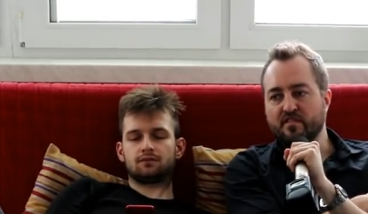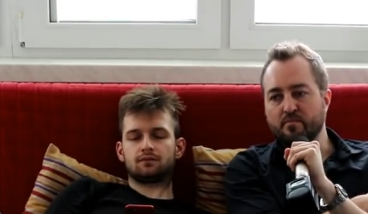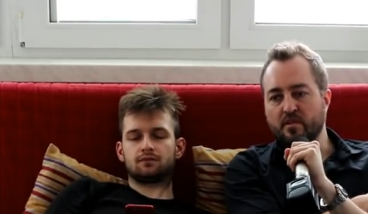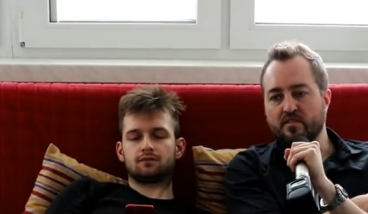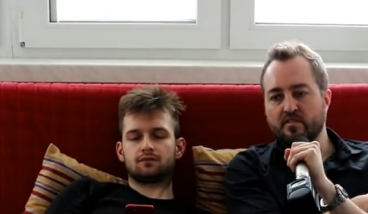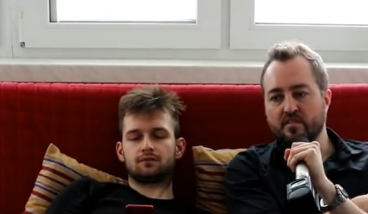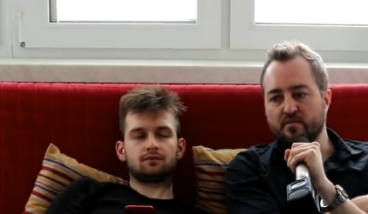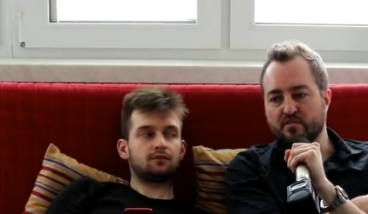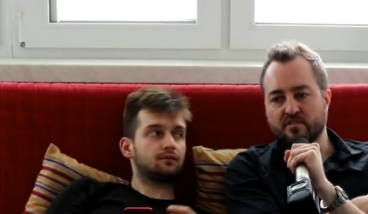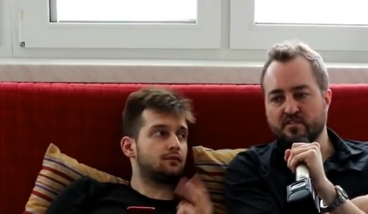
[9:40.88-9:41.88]
Speaker 1: for a month, and it
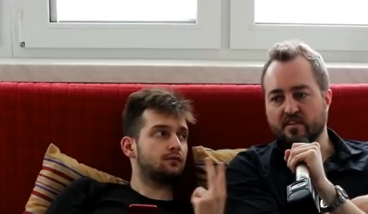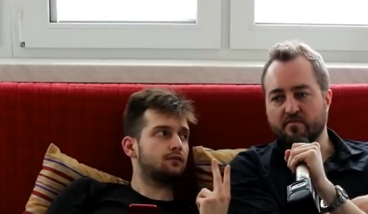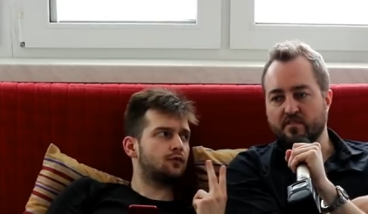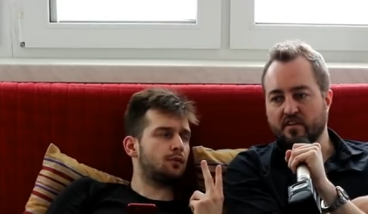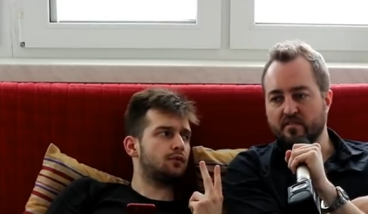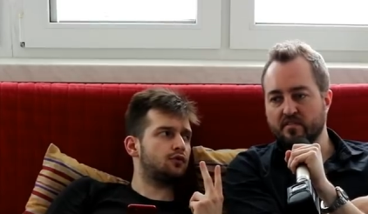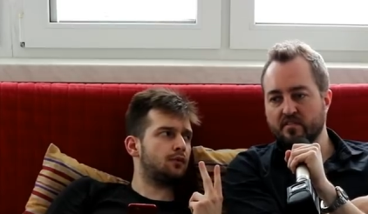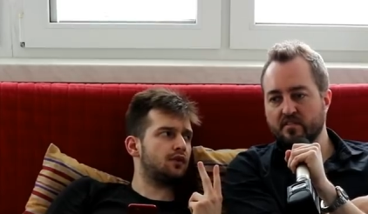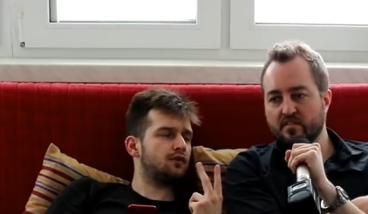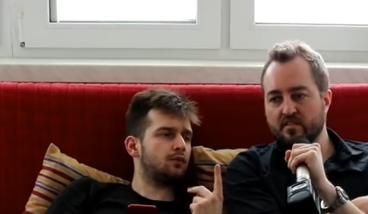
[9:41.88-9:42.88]
was just like fucking. Two, two
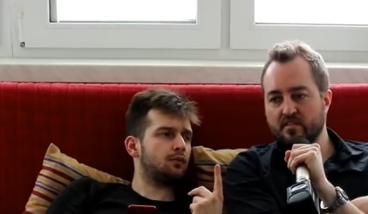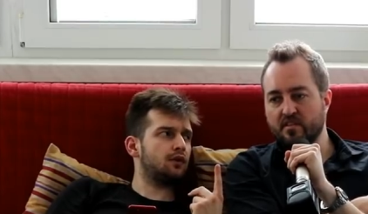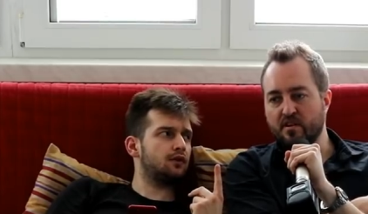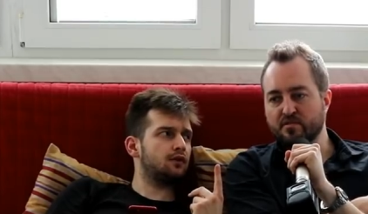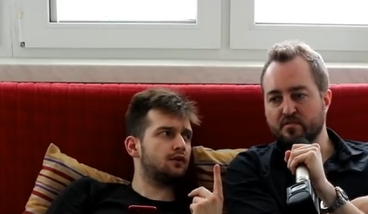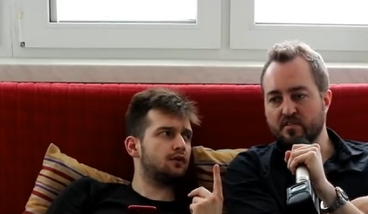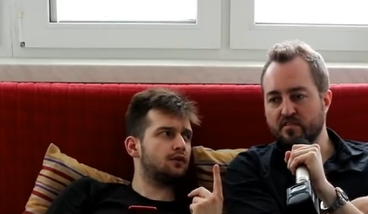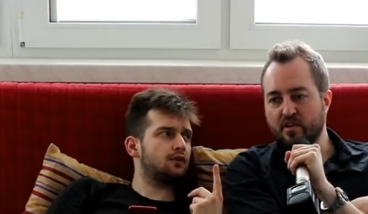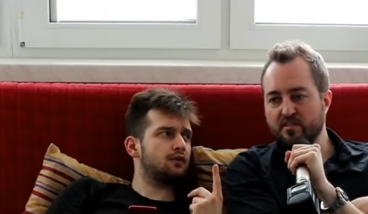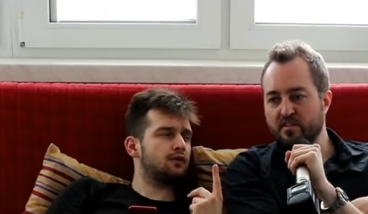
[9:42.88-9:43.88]
months? One month? No, it was one.
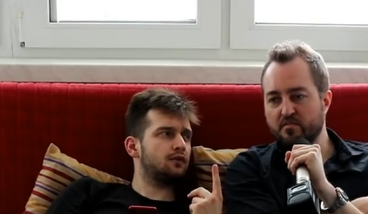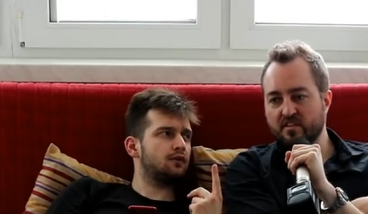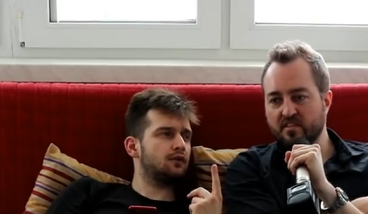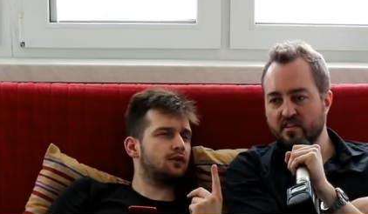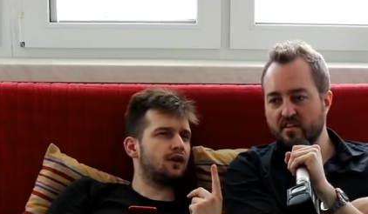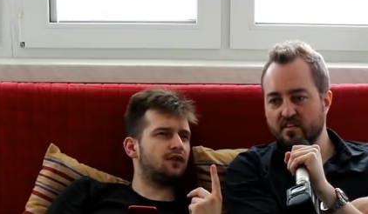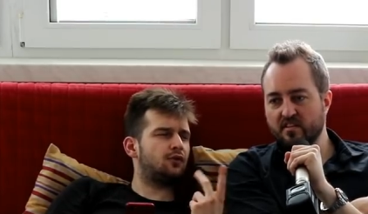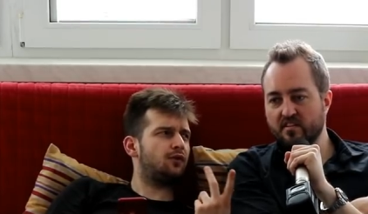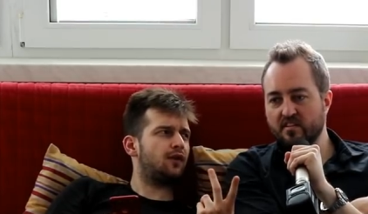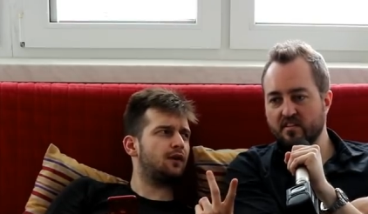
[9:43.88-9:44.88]
Why do you keep thinking that? It's
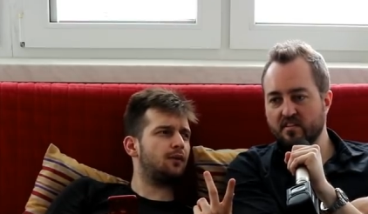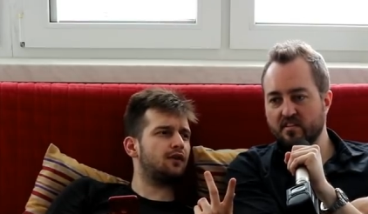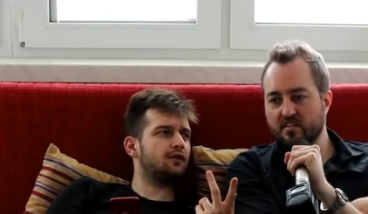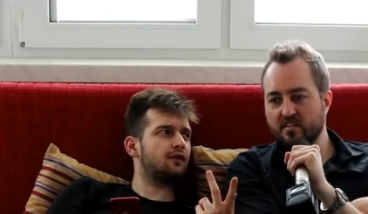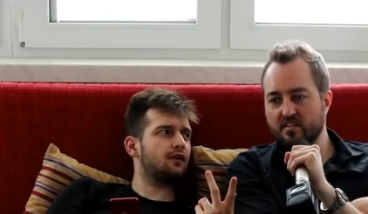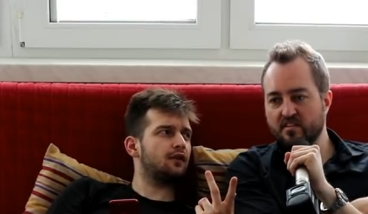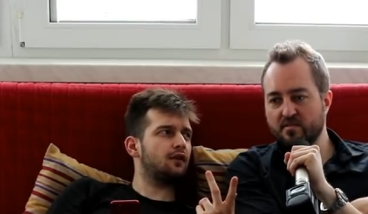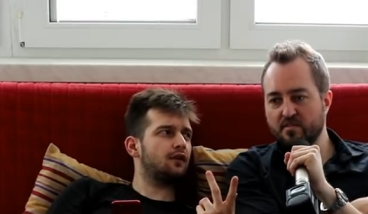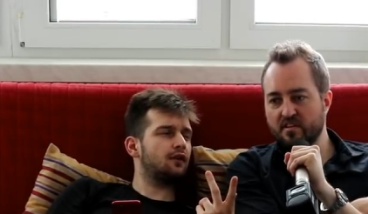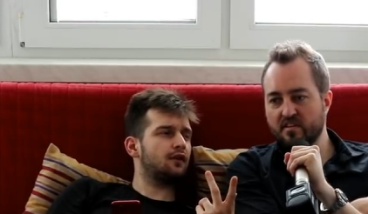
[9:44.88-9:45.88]
Speaker 2: two fucking months.
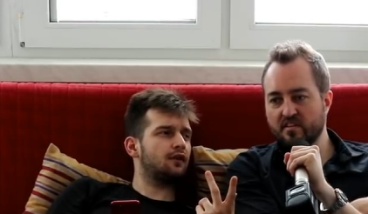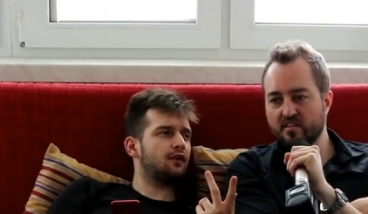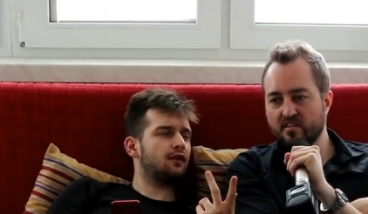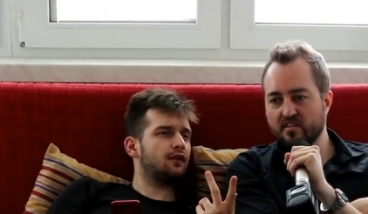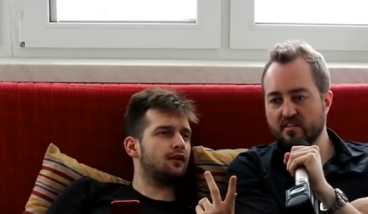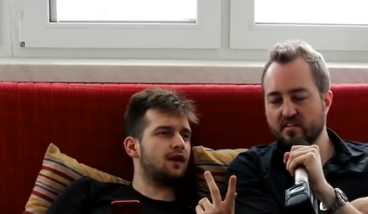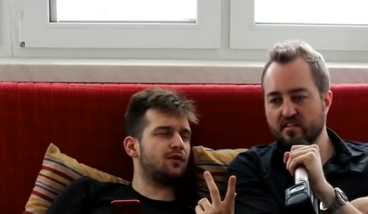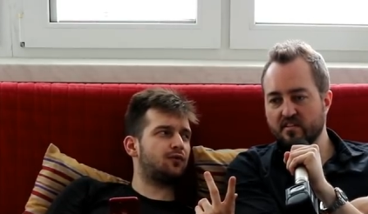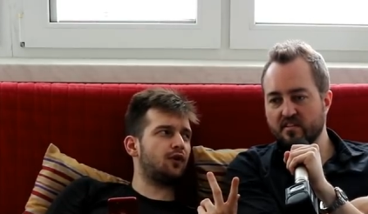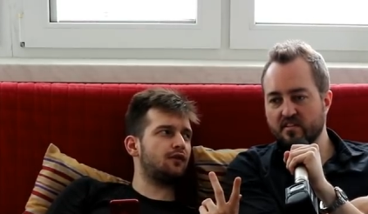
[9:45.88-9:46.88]
No way. It
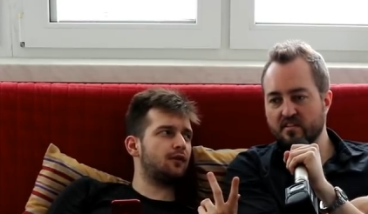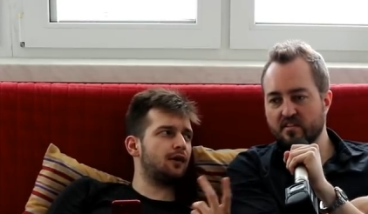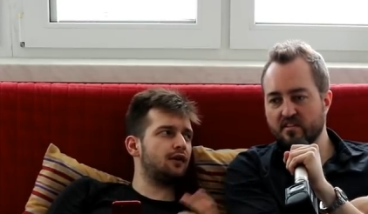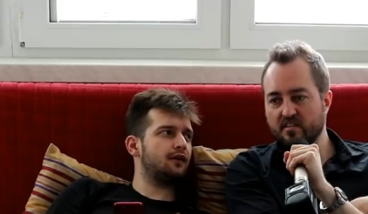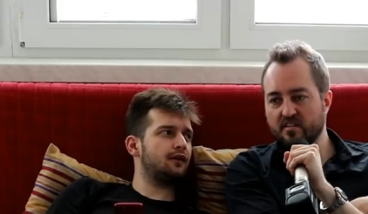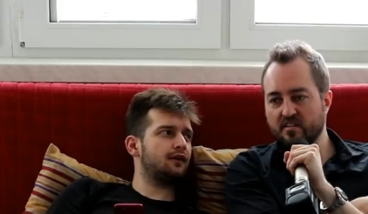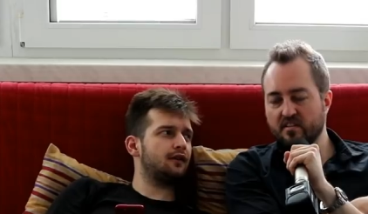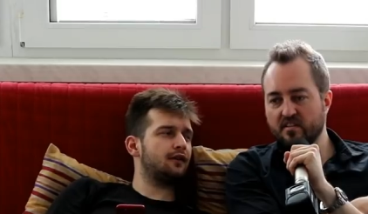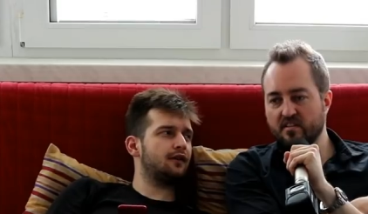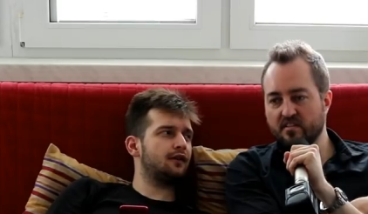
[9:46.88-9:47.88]
was forever, man.
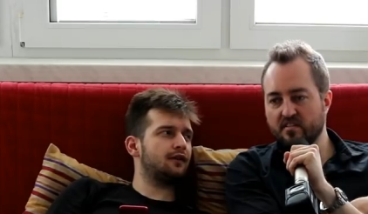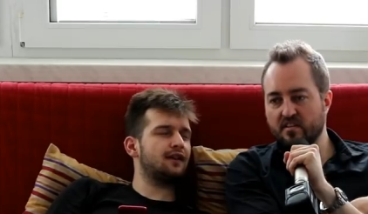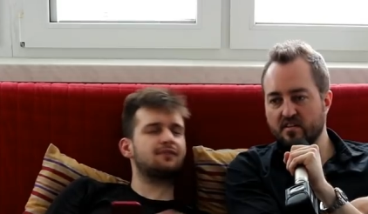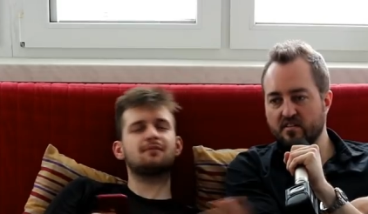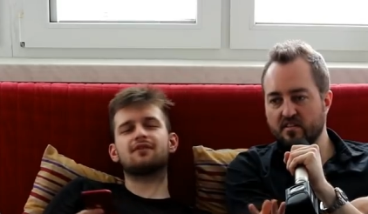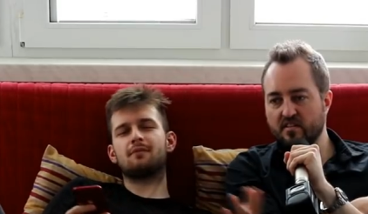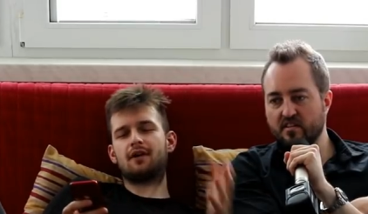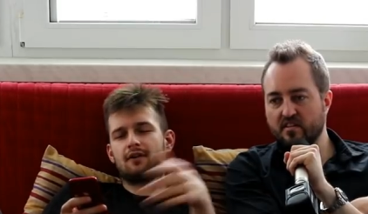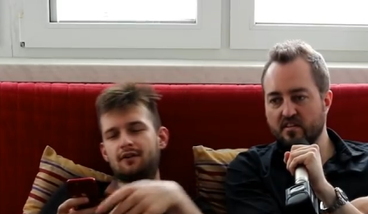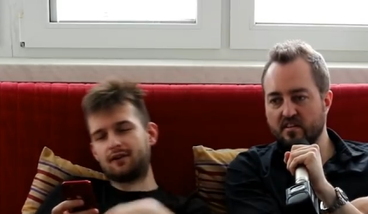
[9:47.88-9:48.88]
Doesn't uh, doesn't
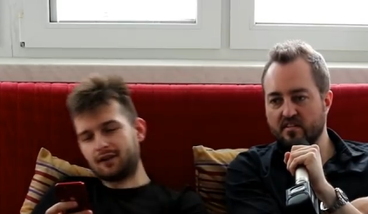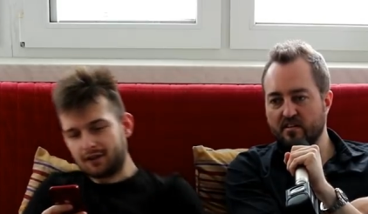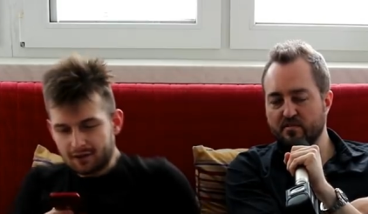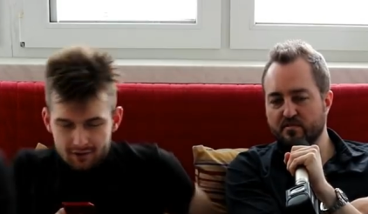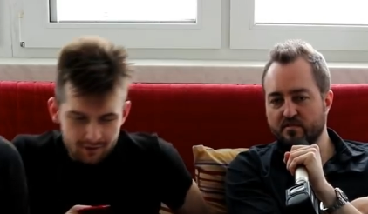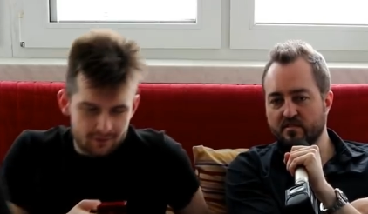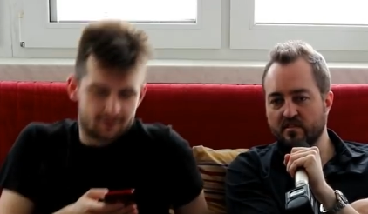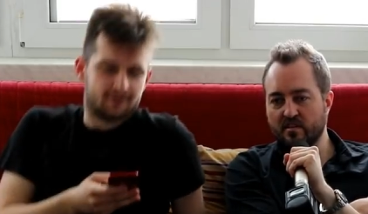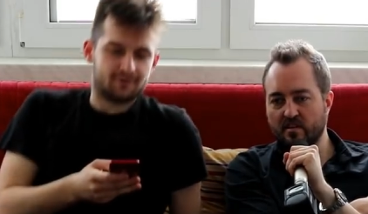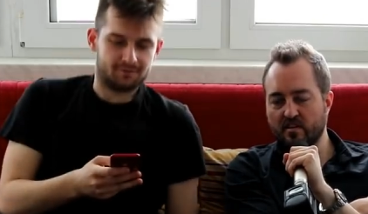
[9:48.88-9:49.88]
matter.
Speaker 1: I thought it was one.
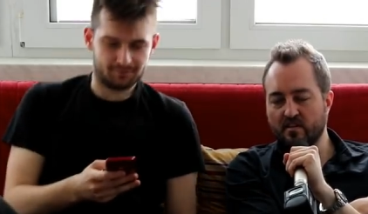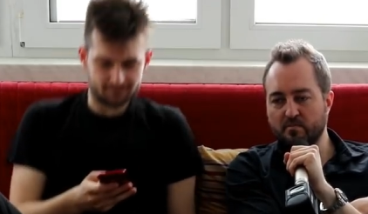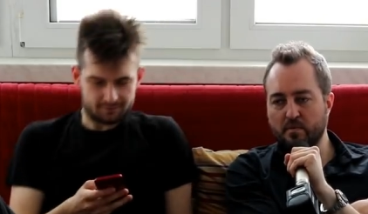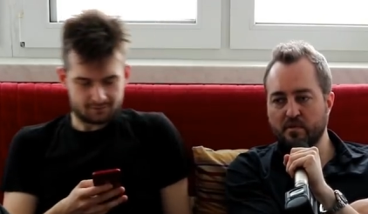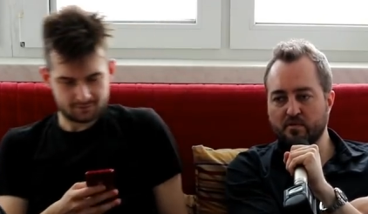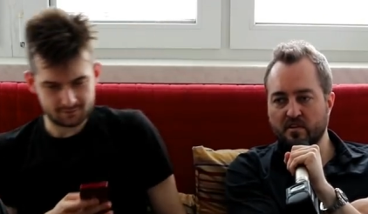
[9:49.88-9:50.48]
I don't know. Maybe it